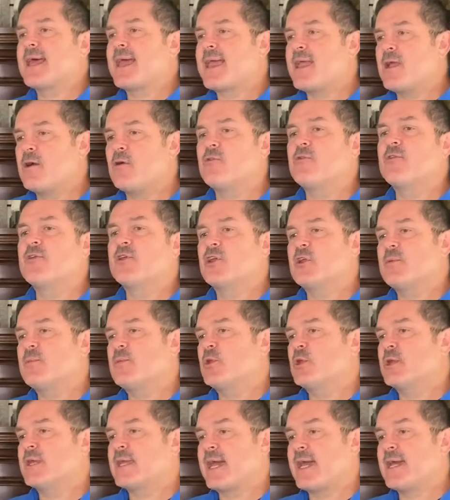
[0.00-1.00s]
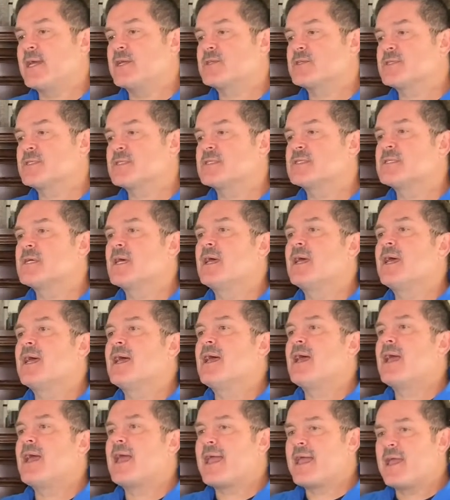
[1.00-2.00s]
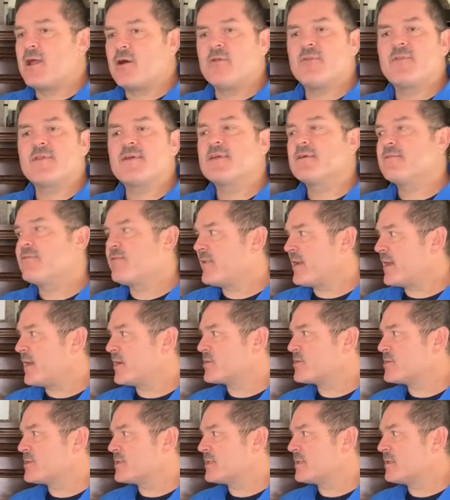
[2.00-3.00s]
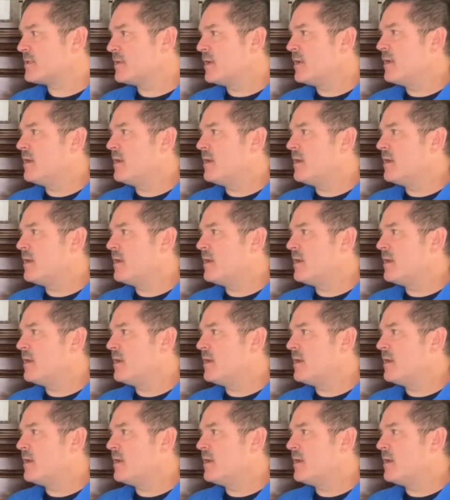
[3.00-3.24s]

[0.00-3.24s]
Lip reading: healthy communications, healthy affection